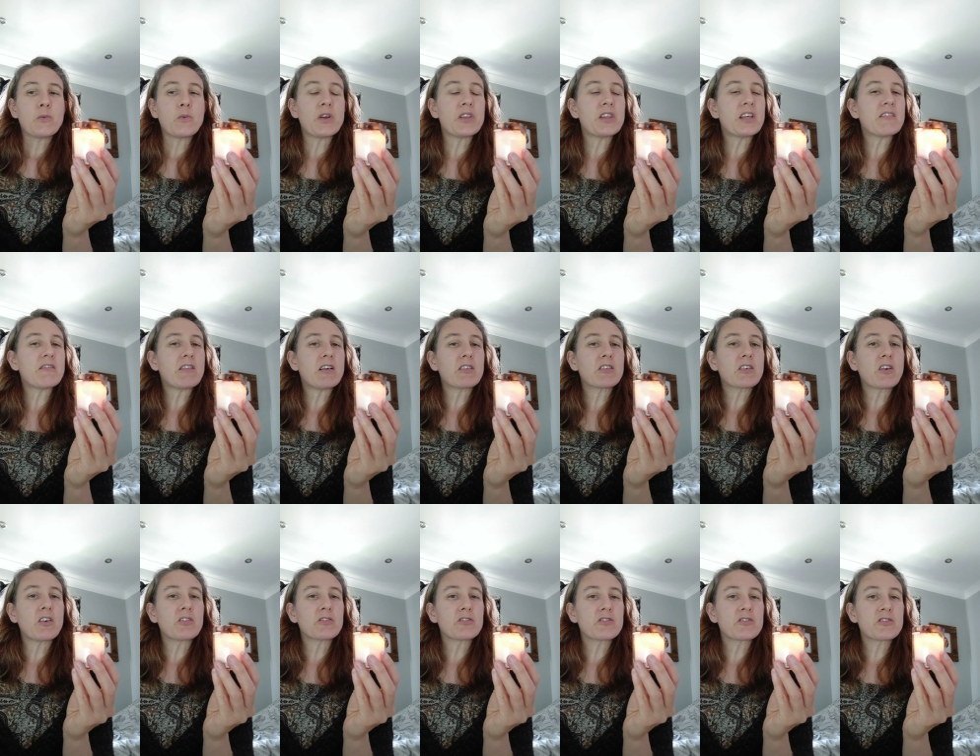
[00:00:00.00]
When there are
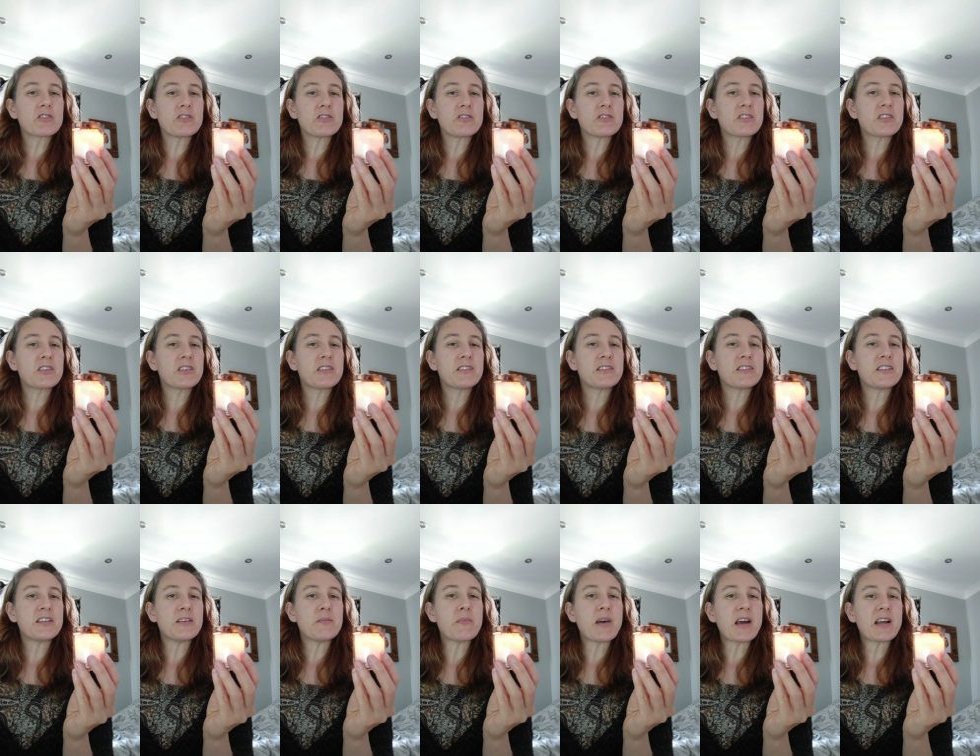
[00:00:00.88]
constant
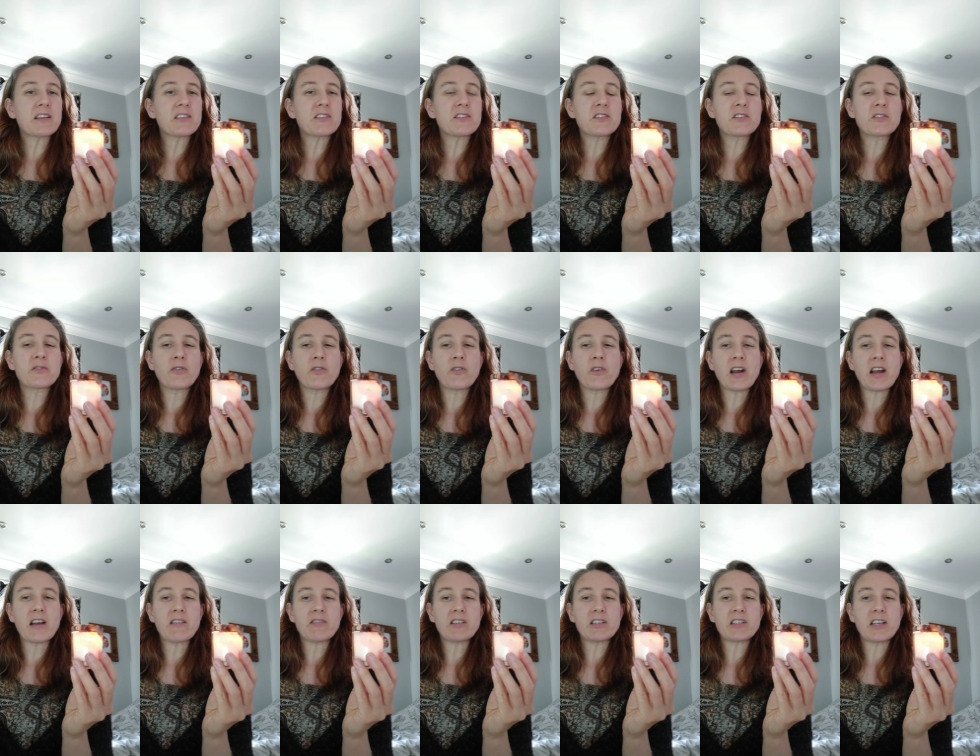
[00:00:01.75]
demands for
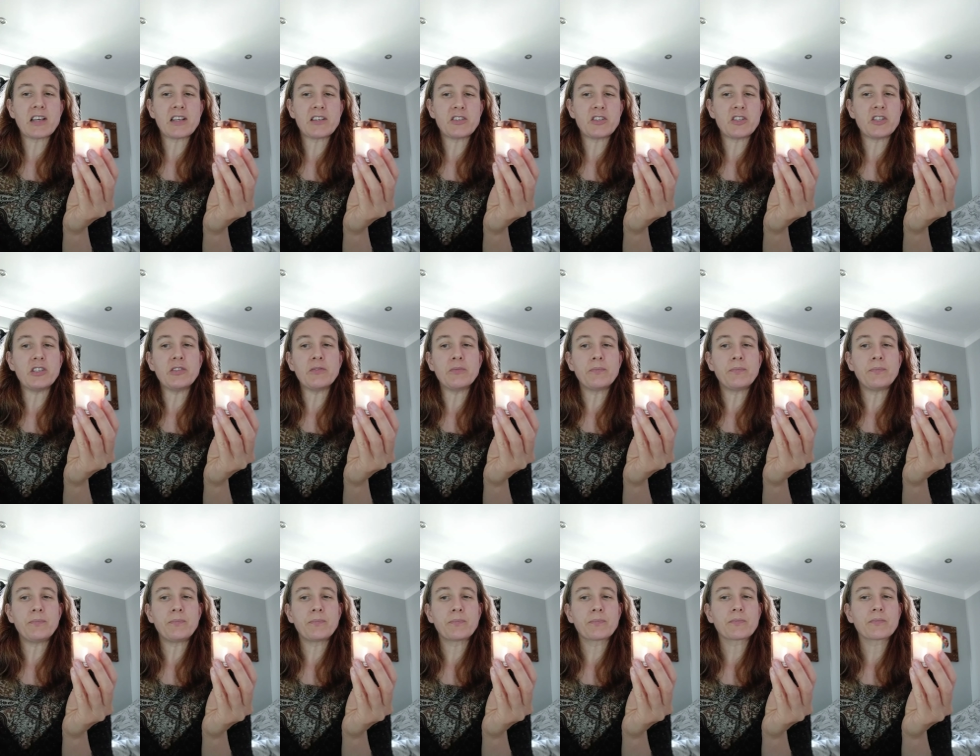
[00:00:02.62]
our attention,
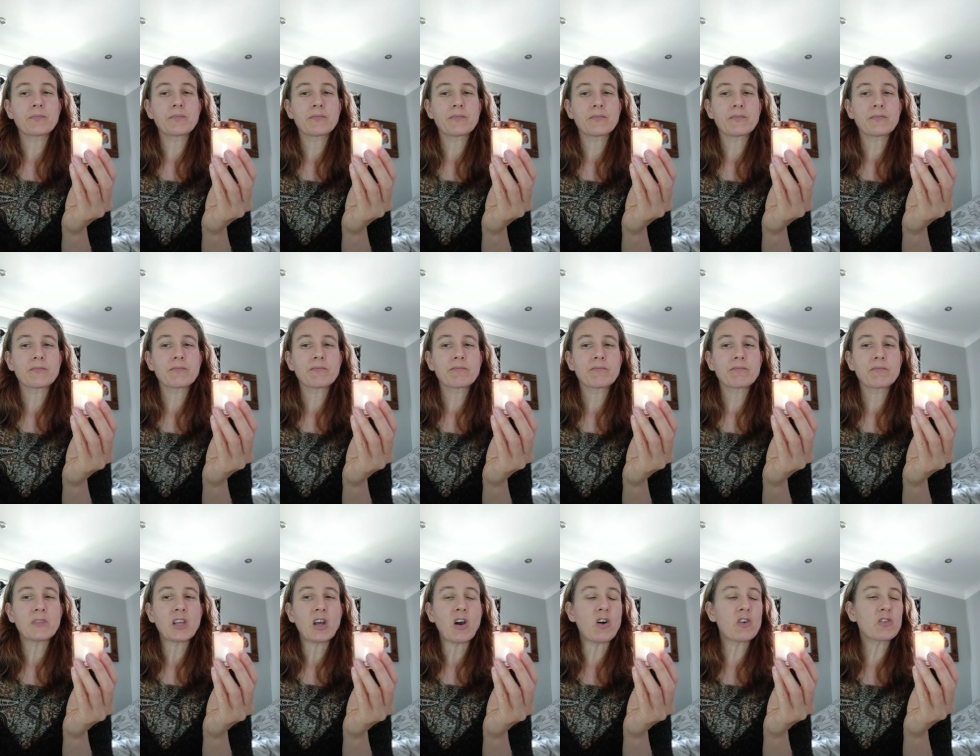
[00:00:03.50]

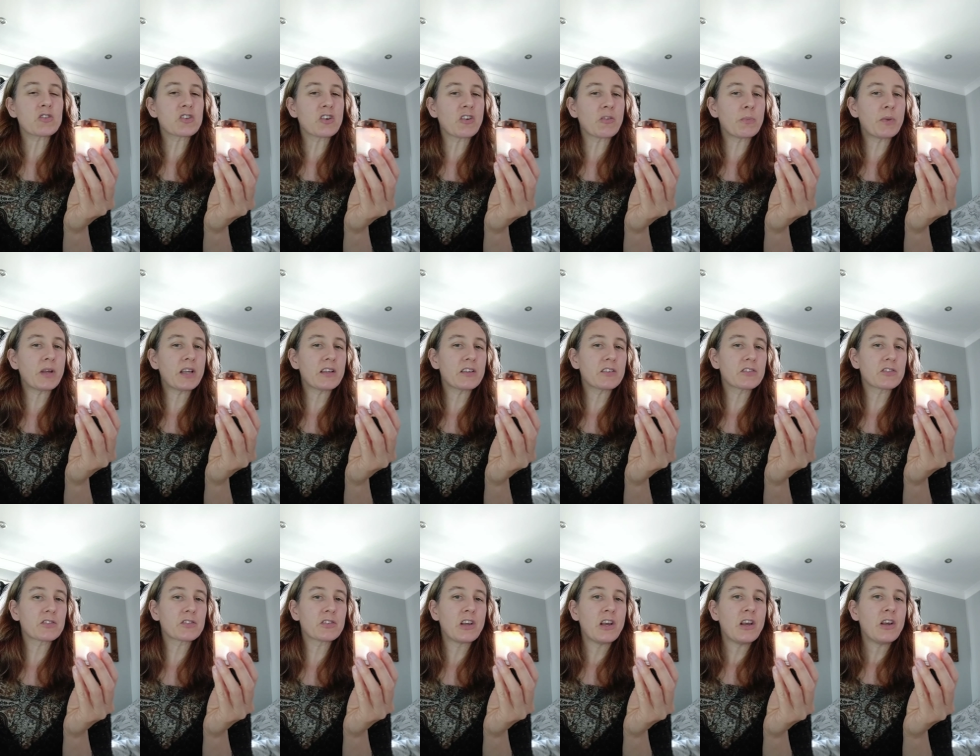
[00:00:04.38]
hot
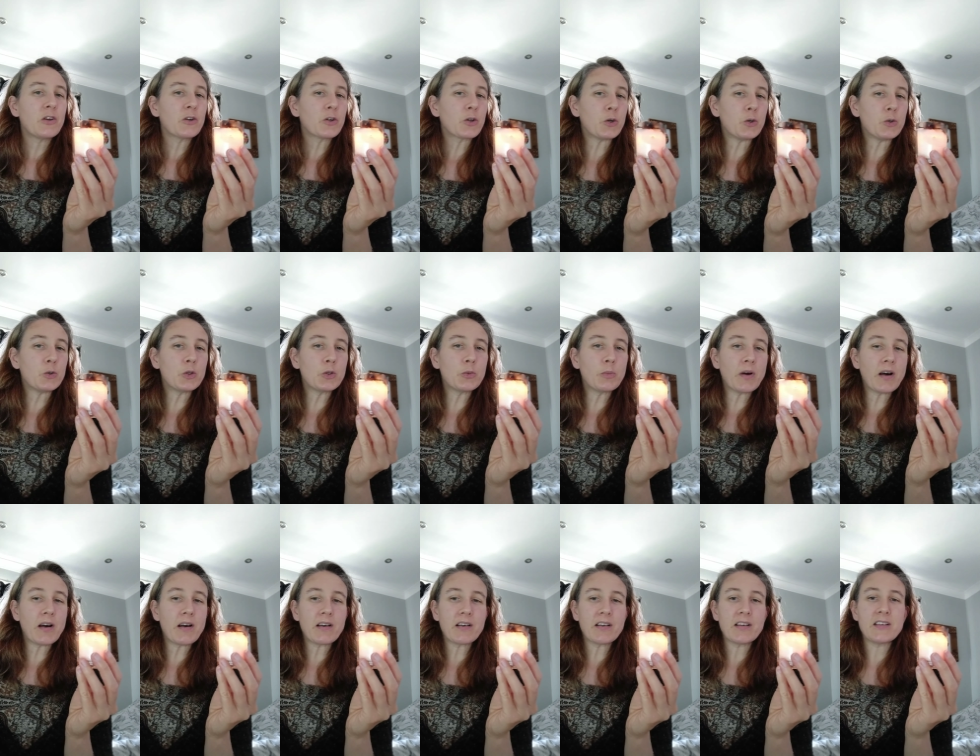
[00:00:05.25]
topics, cool
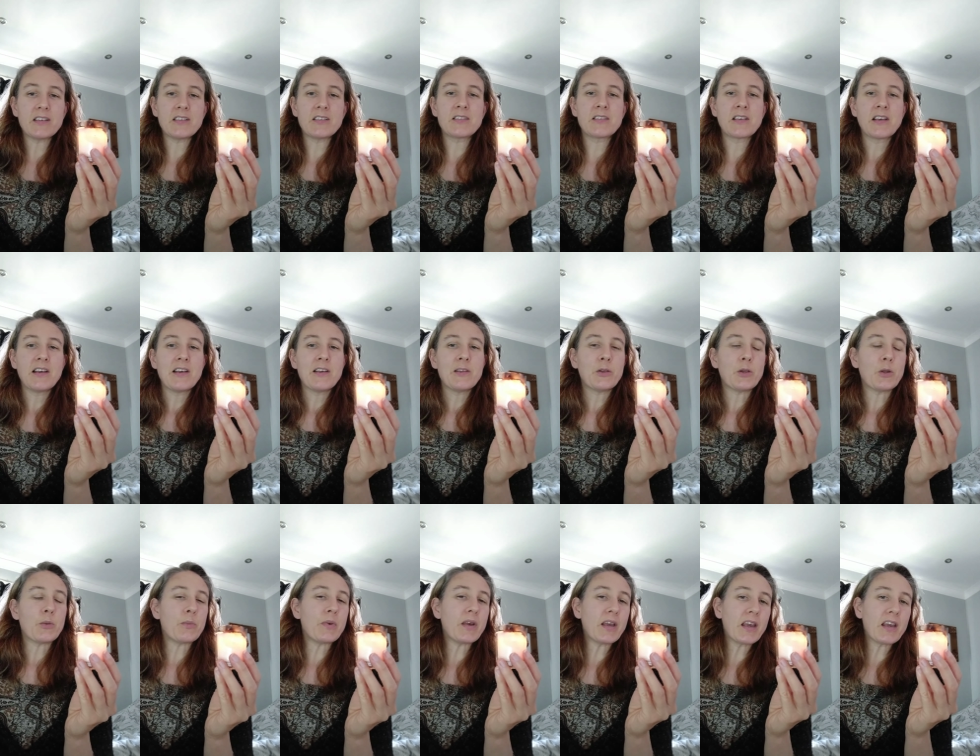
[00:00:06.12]
buys,
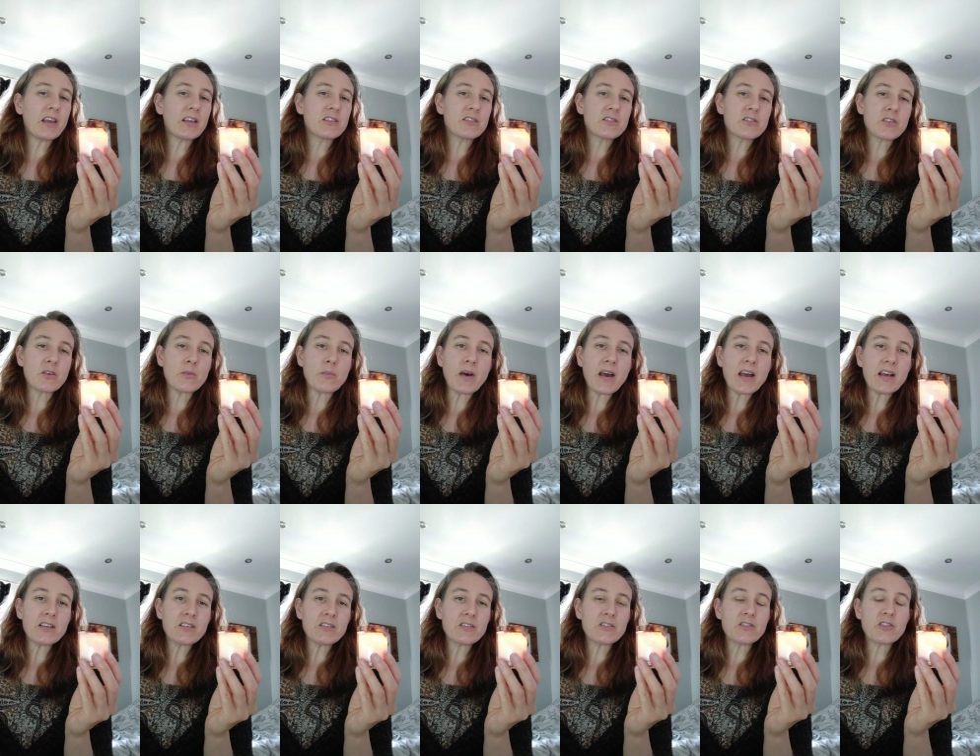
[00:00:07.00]
the biggest, the
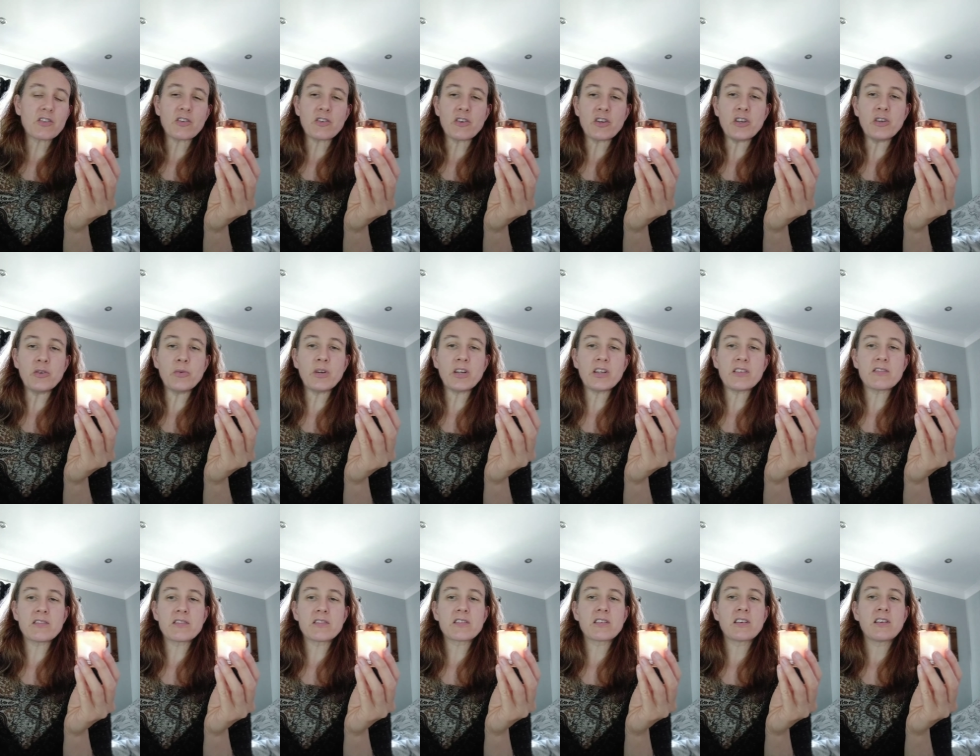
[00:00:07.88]
best, the
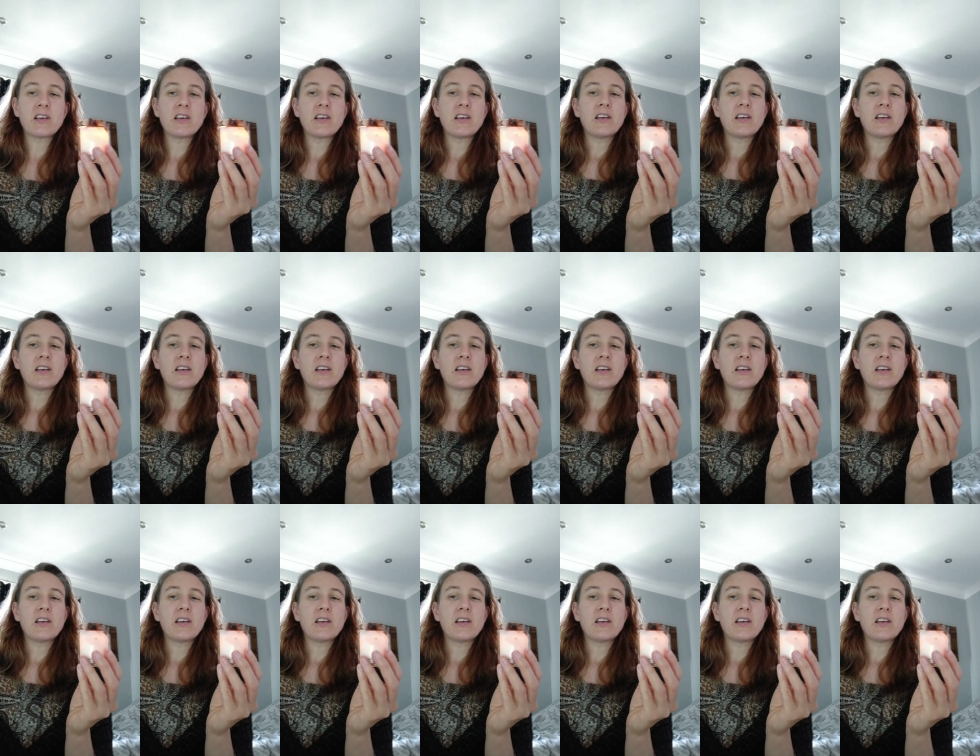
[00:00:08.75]
newest,